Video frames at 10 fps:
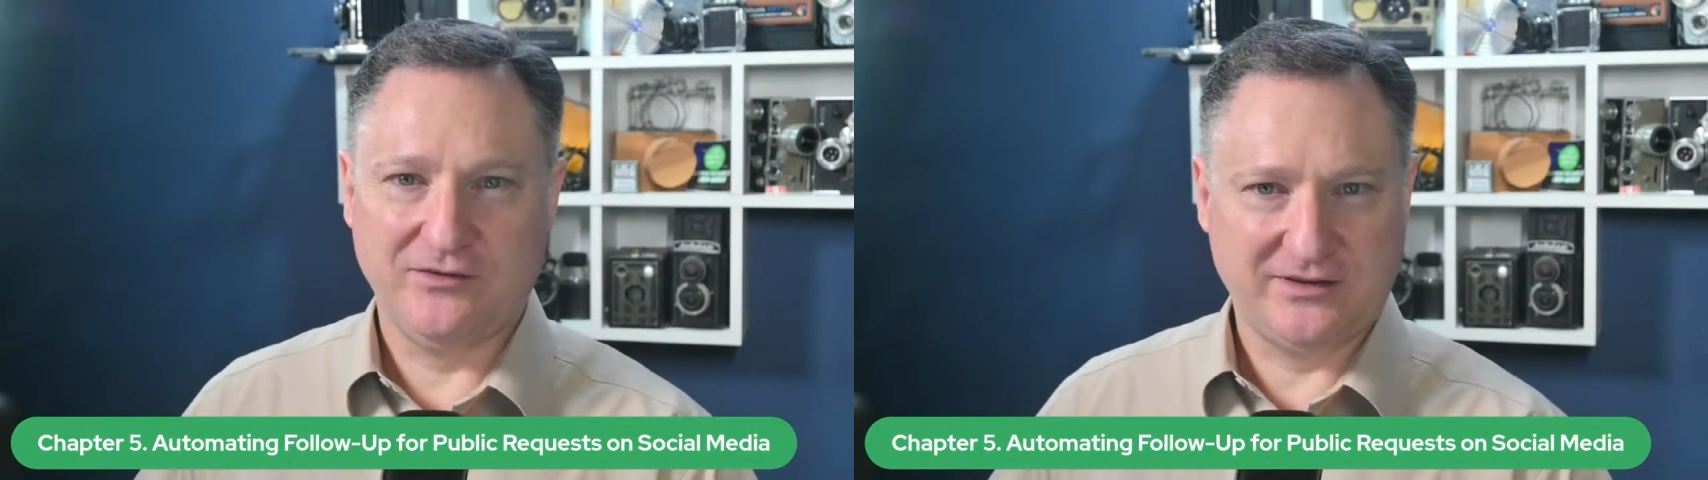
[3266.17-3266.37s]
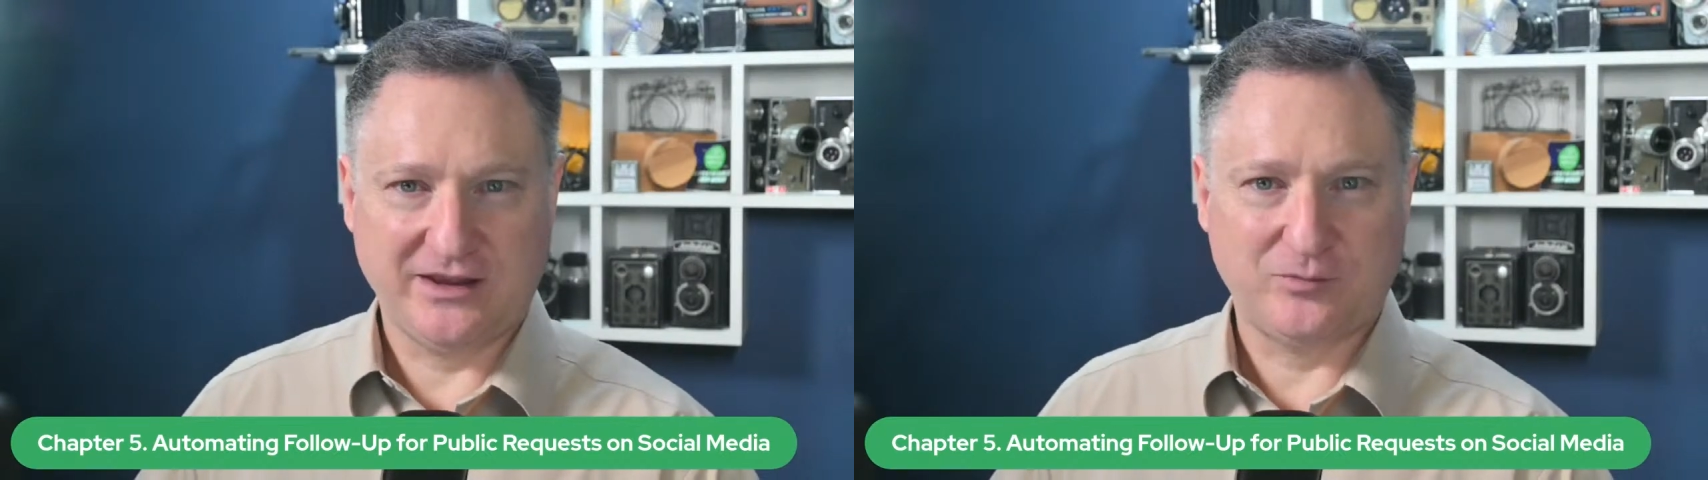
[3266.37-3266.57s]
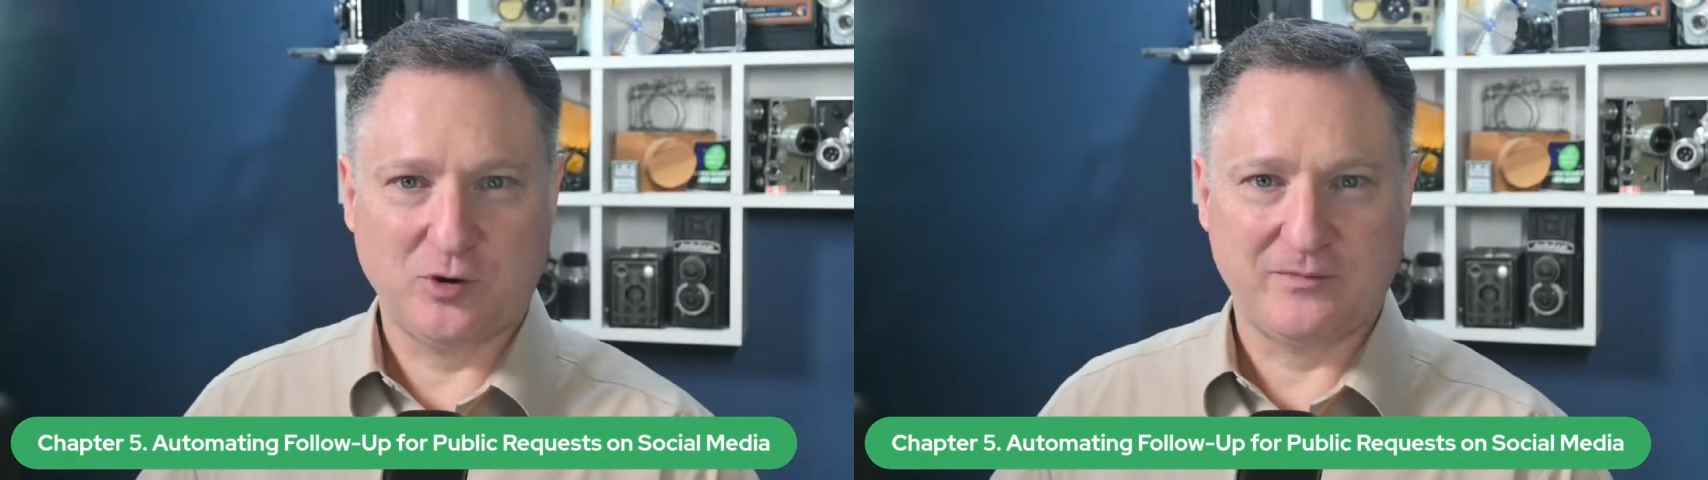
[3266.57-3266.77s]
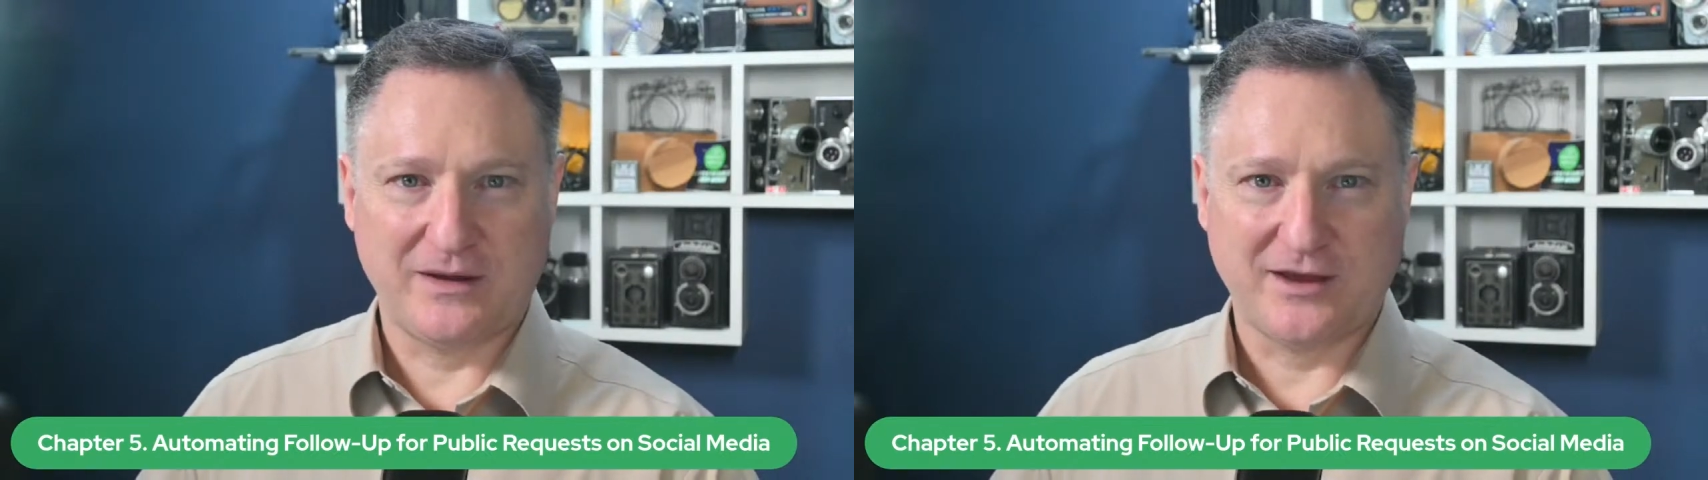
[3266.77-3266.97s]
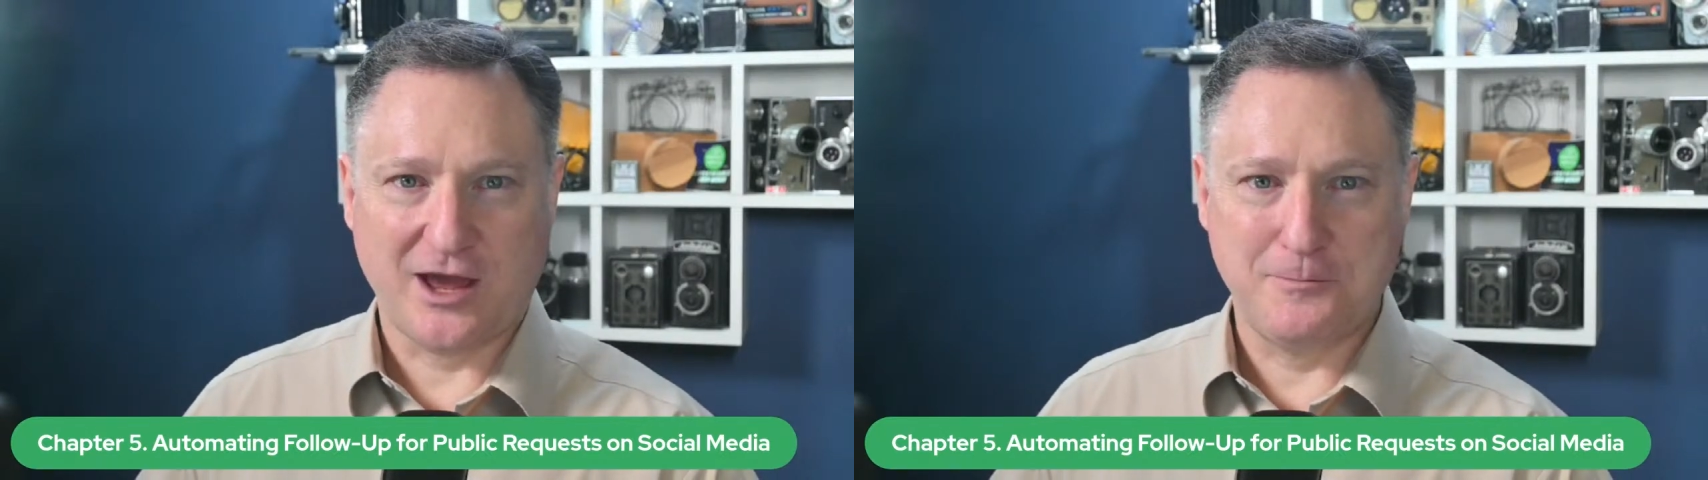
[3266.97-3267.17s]
if it takes more of my
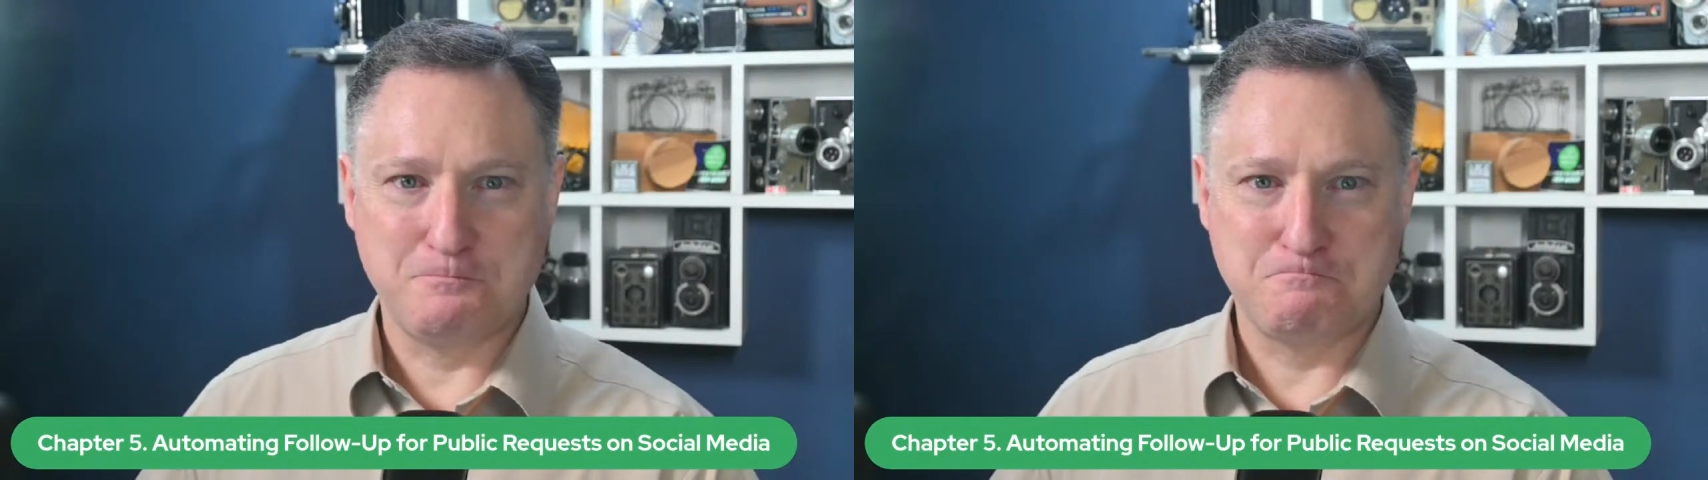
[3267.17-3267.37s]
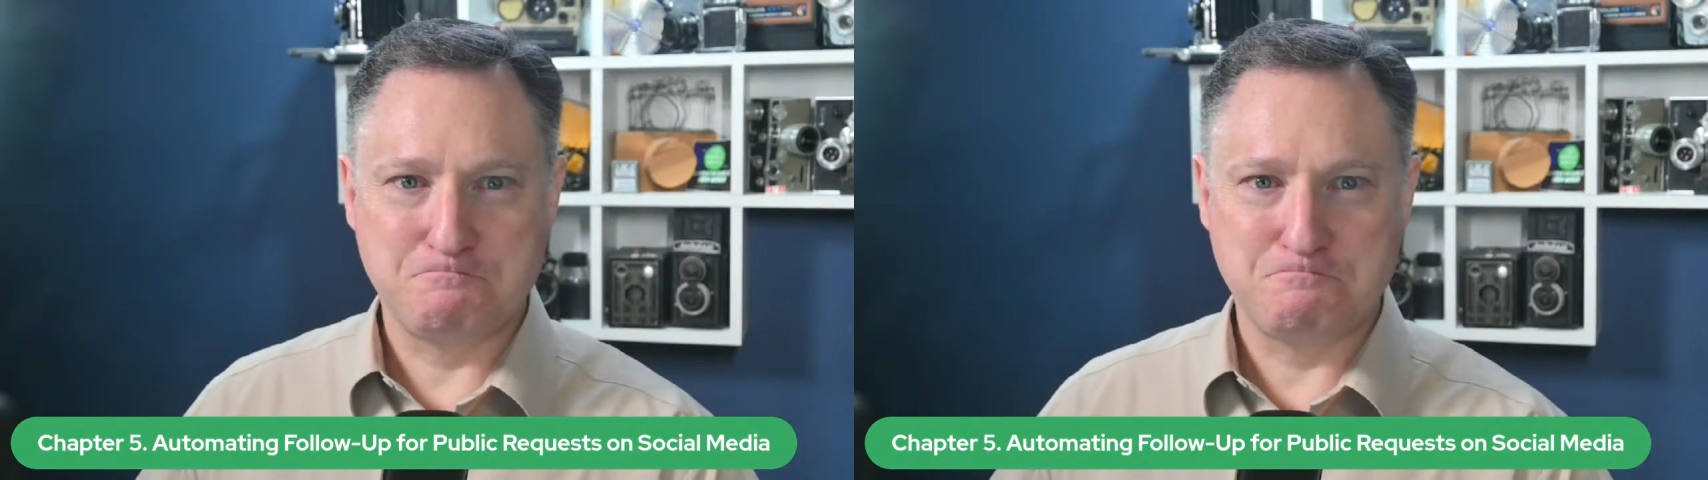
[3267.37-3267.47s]
time,